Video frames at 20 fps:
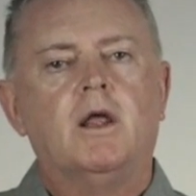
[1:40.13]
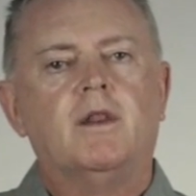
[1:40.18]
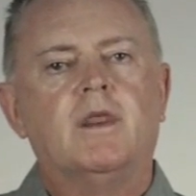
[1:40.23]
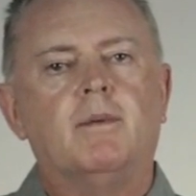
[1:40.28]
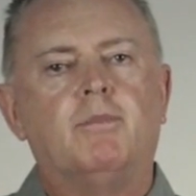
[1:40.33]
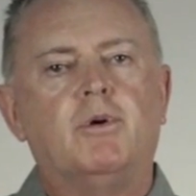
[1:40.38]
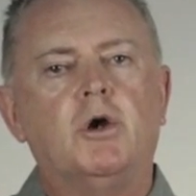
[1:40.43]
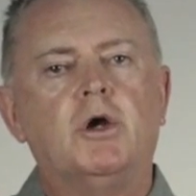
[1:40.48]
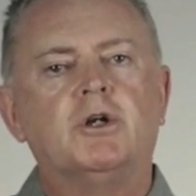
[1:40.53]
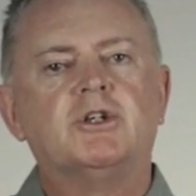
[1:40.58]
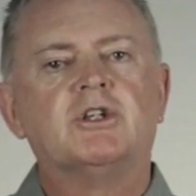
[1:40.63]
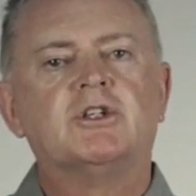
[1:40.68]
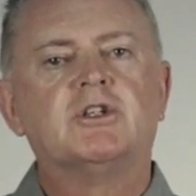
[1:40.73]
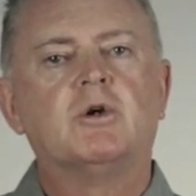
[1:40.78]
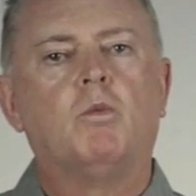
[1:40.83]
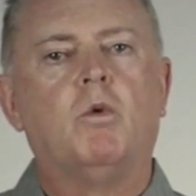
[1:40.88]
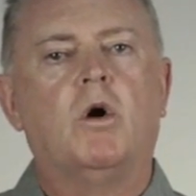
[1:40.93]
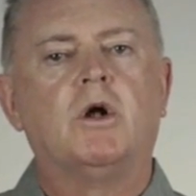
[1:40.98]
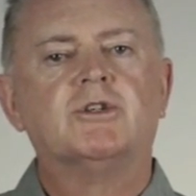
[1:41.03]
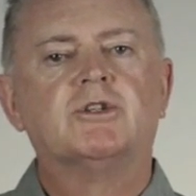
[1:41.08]
The
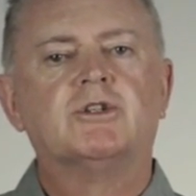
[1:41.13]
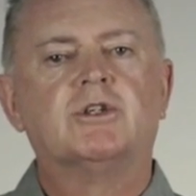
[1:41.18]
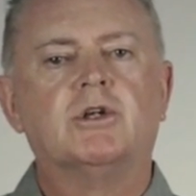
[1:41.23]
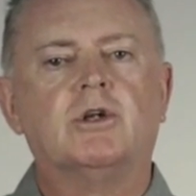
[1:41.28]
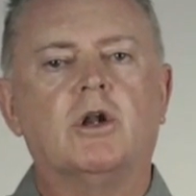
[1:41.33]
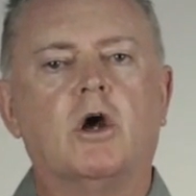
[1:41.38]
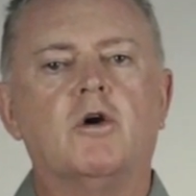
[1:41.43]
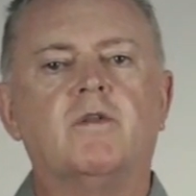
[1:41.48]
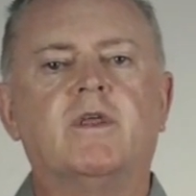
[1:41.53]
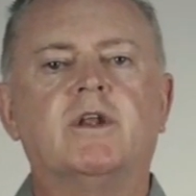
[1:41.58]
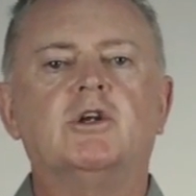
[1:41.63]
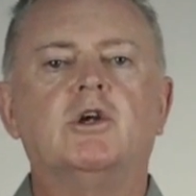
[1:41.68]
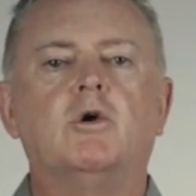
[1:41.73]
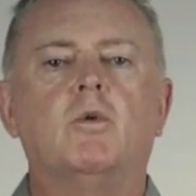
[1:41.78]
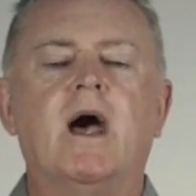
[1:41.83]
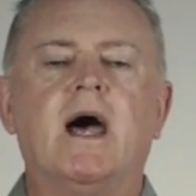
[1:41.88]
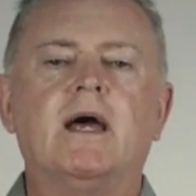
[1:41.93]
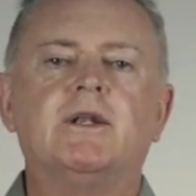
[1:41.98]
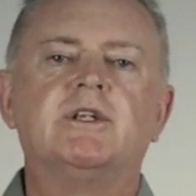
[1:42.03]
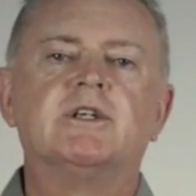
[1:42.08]
purchaser wants to know that you
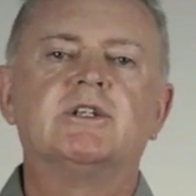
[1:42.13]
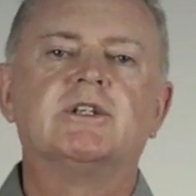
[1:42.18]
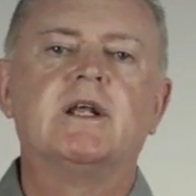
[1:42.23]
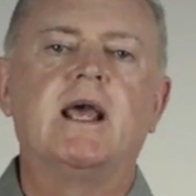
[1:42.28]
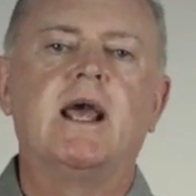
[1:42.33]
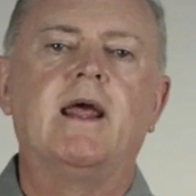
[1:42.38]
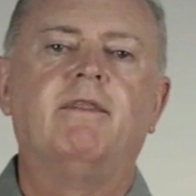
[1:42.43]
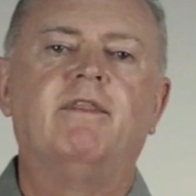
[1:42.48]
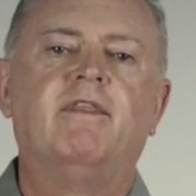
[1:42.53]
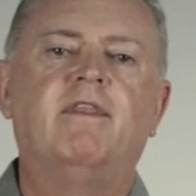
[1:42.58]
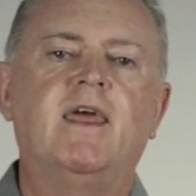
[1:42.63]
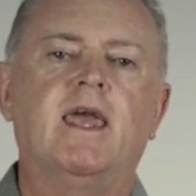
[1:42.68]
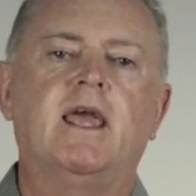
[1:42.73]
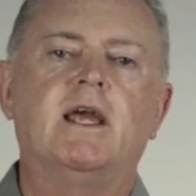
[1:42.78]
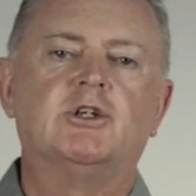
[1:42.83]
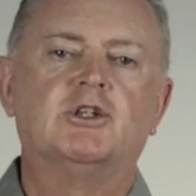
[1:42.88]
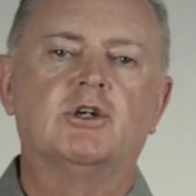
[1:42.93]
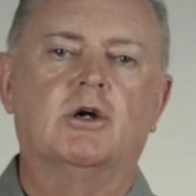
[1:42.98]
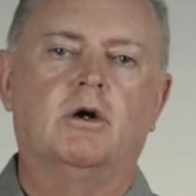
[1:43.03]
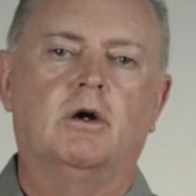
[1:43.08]
understand
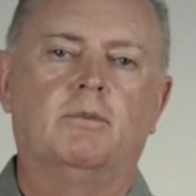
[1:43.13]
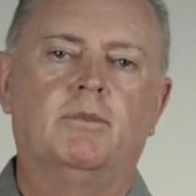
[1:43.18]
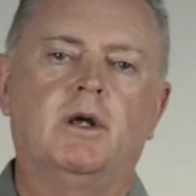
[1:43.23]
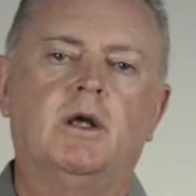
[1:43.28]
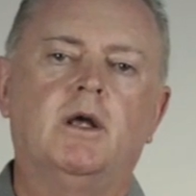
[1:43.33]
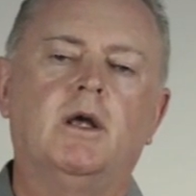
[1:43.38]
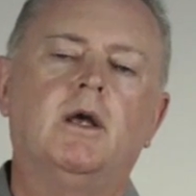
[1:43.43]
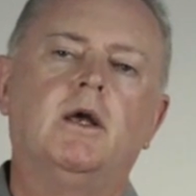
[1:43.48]
their job.